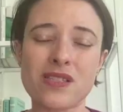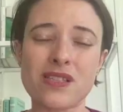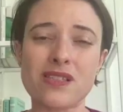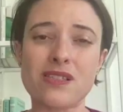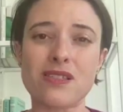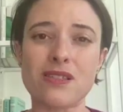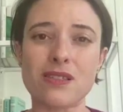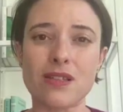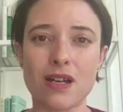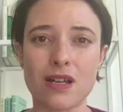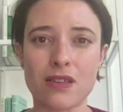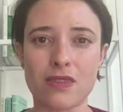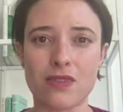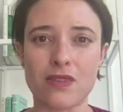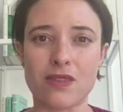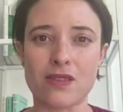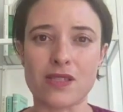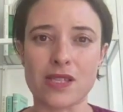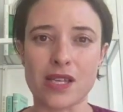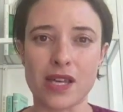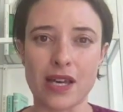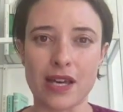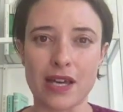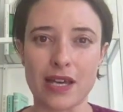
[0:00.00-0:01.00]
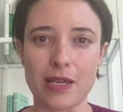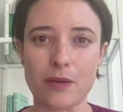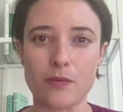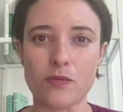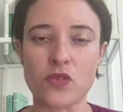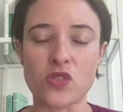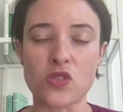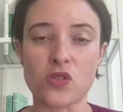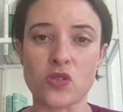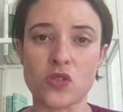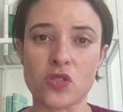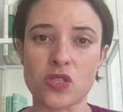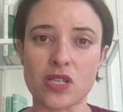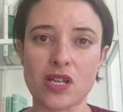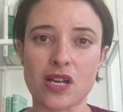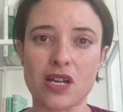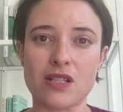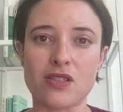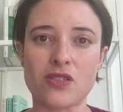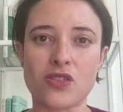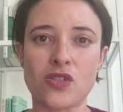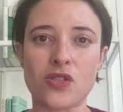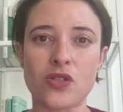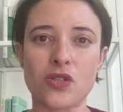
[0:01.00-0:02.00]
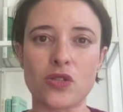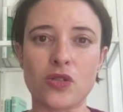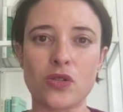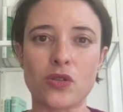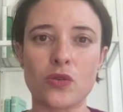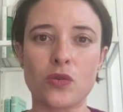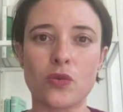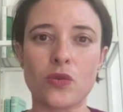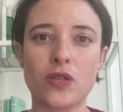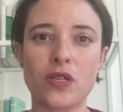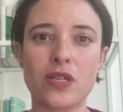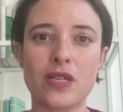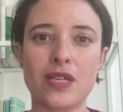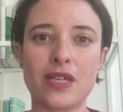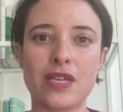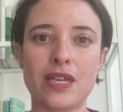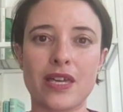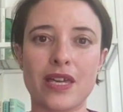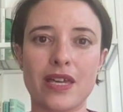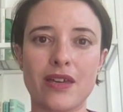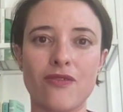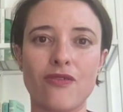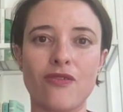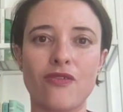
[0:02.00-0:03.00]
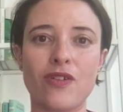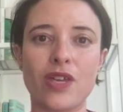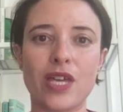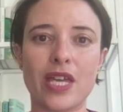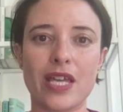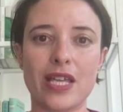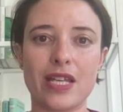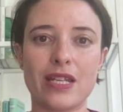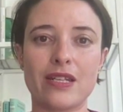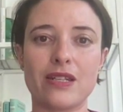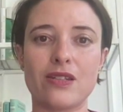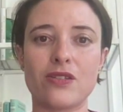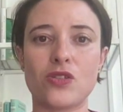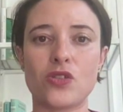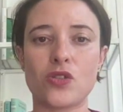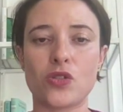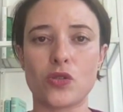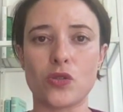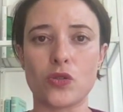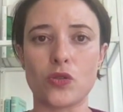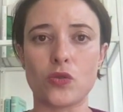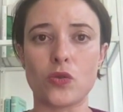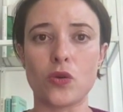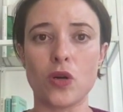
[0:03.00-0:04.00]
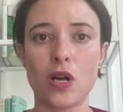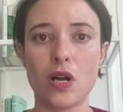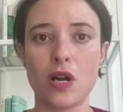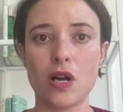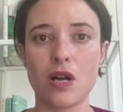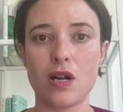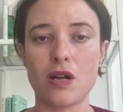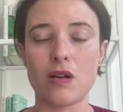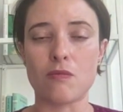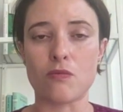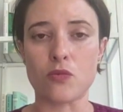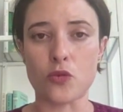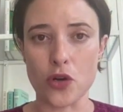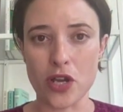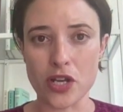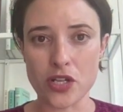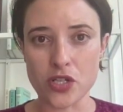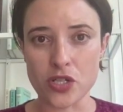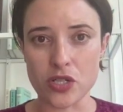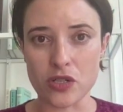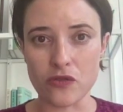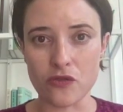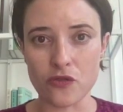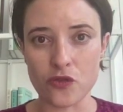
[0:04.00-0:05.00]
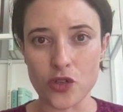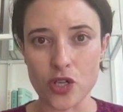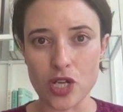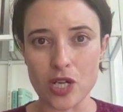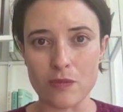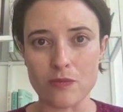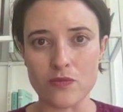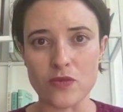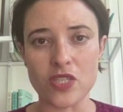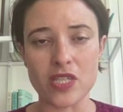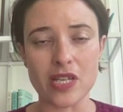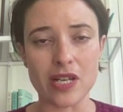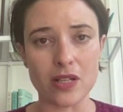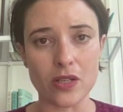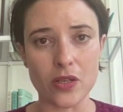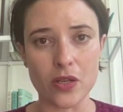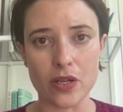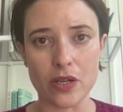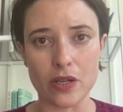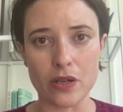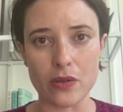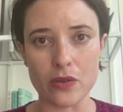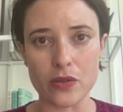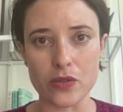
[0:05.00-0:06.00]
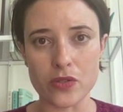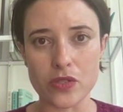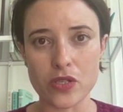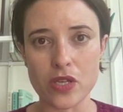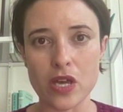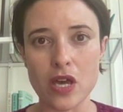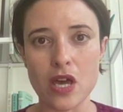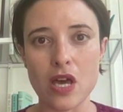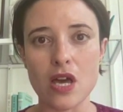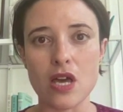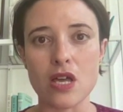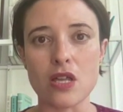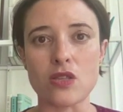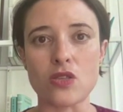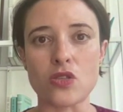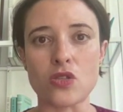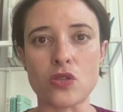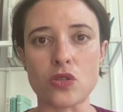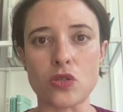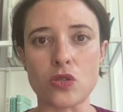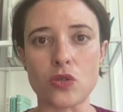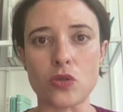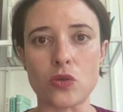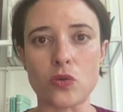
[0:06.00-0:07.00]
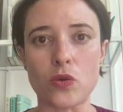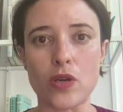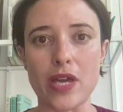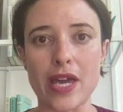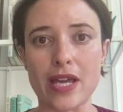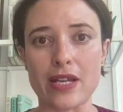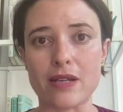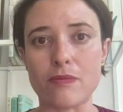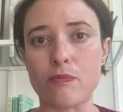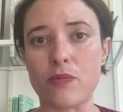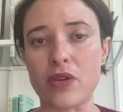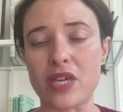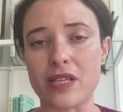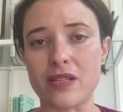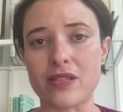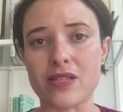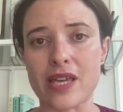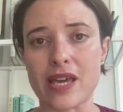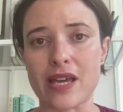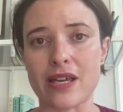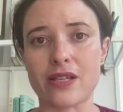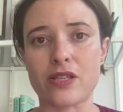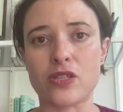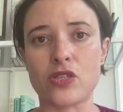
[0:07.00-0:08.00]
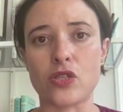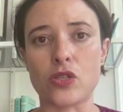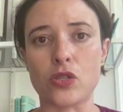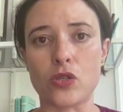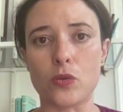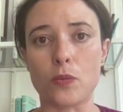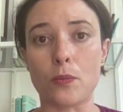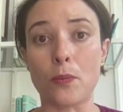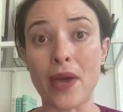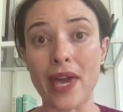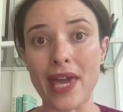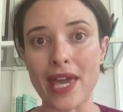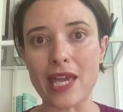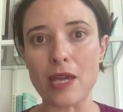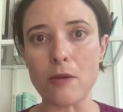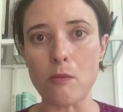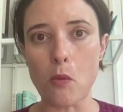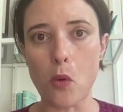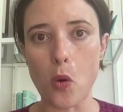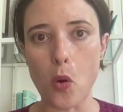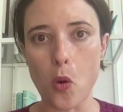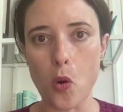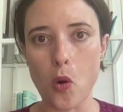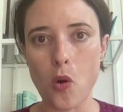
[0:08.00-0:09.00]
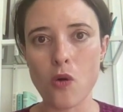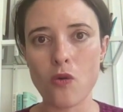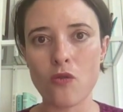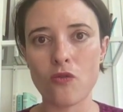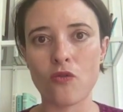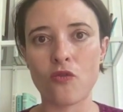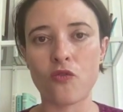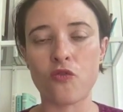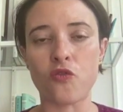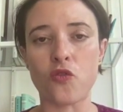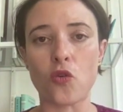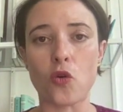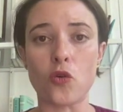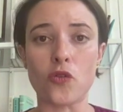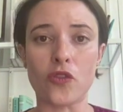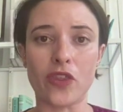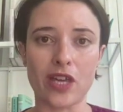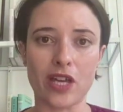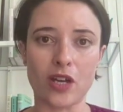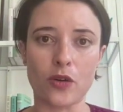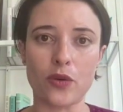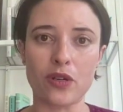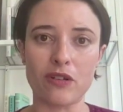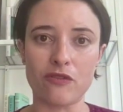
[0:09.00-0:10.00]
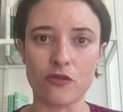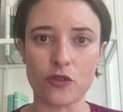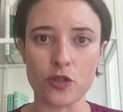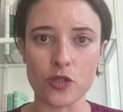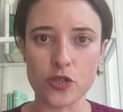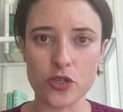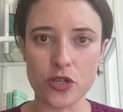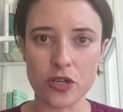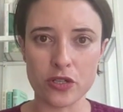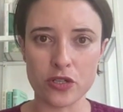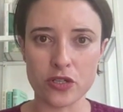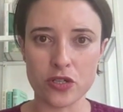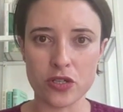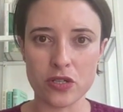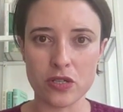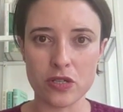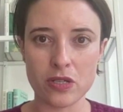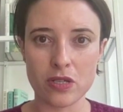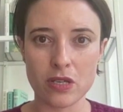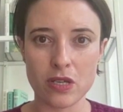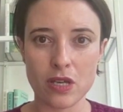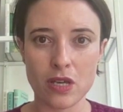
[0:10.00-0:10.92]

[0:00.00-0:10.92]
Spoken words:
this is not the time to start to give in to pressure from telcos to get big tech to pay more for their infrastructure.